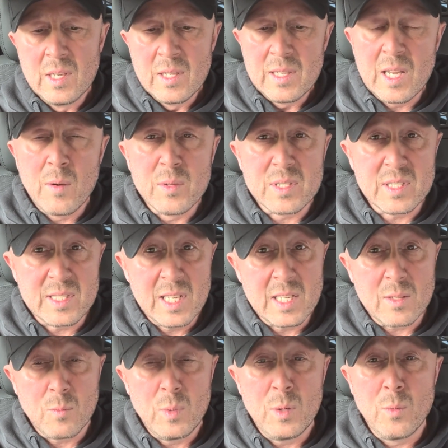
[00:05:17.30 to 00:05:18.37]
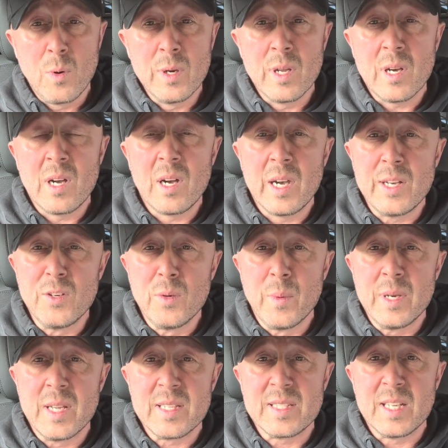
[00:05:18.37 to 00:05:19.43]
Now, as I said, we want a high normal
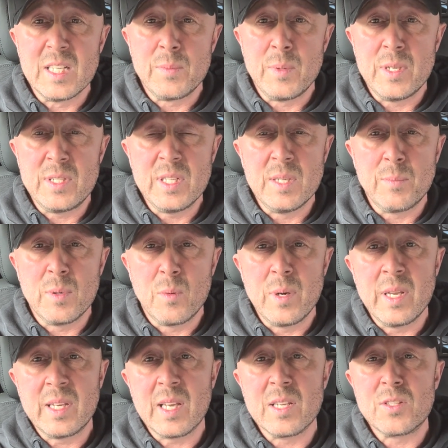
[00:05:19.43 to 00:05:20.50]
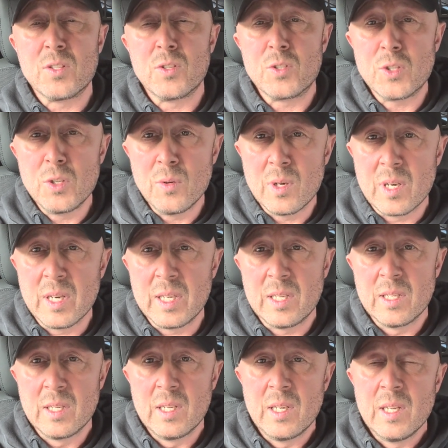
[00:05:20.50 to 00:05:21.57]
SHBG, but when it gets to too high,
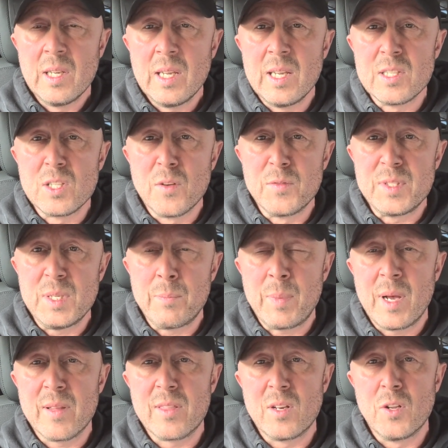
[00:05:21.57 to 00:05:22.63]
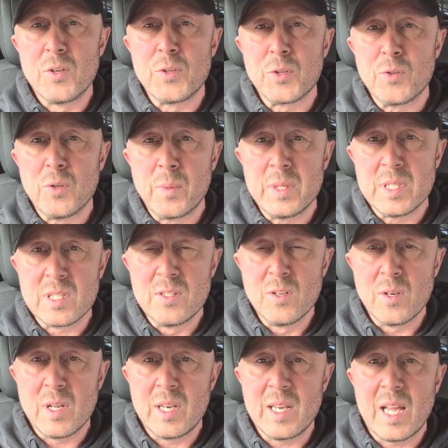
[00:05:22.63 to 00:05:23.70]
it's obviously pathological because it's
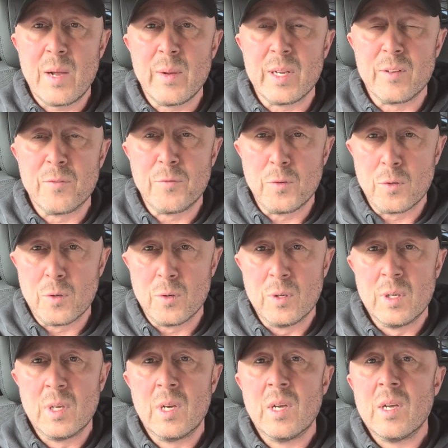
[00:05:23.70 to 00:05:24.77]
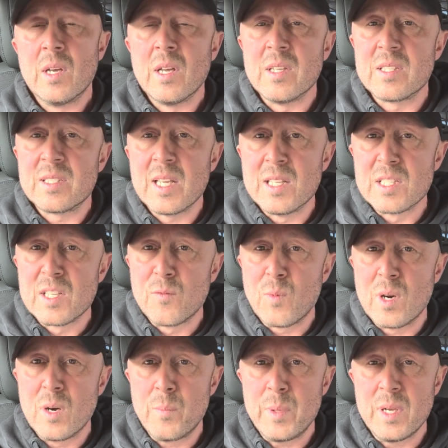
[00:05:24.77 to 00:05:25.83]
not allowing for a sense of
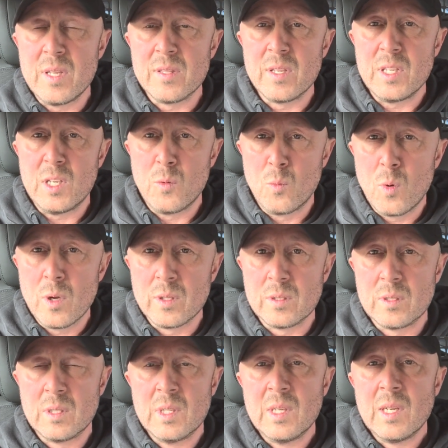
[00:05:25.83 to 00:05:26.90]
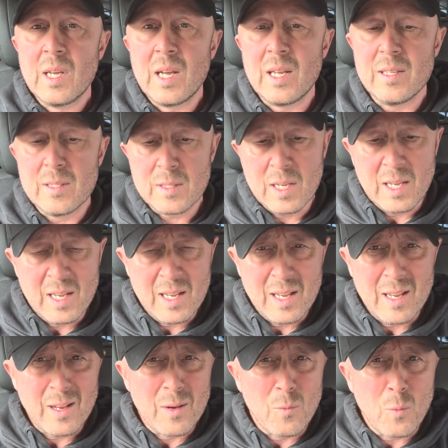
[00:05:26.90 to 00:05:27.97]
well-being that you want. And
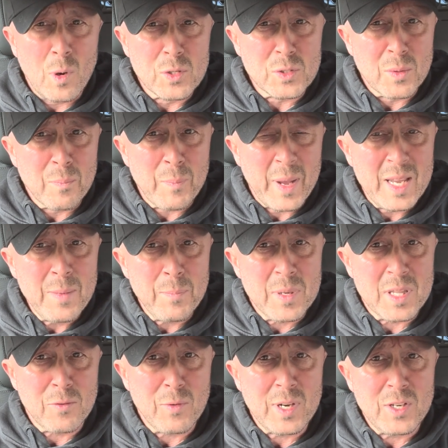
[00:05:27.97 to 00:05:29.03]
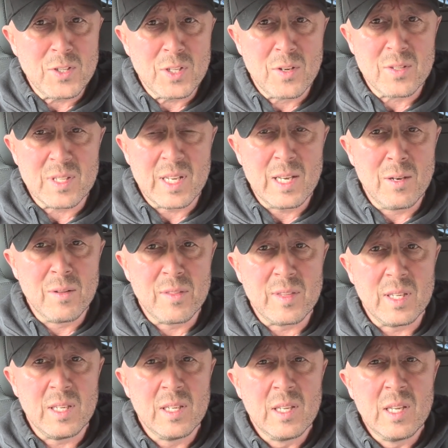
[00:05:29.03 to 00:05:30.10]
whilst on paper the ratios are
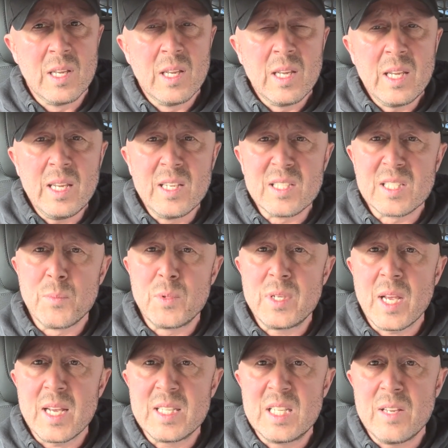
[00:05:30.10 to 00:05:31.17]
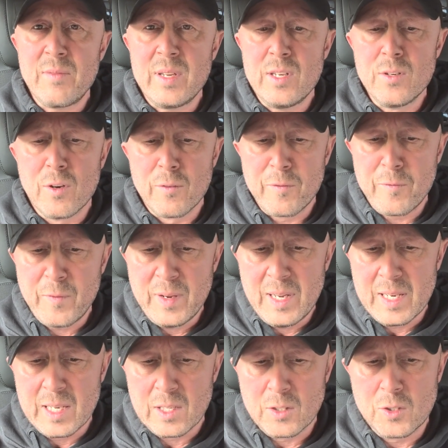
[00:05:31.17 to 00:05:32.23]
healthy, he's subjectively not
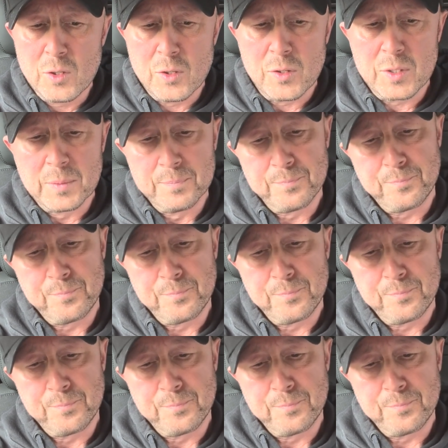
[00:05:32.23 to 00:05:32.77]
feeling good.